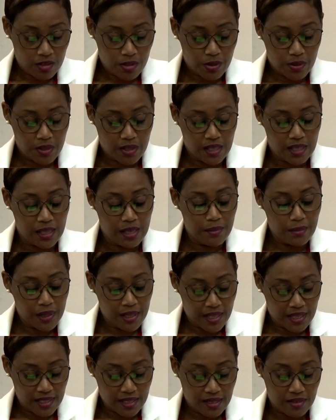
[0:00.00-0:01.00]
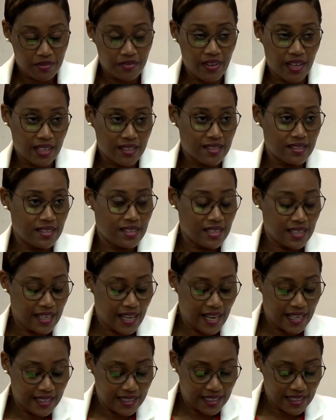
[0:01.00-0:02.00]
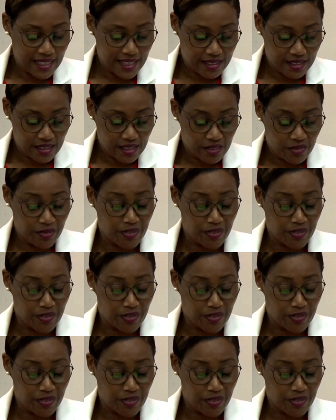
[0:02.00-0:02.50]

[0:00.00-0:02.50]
to the imminent vaccine candidates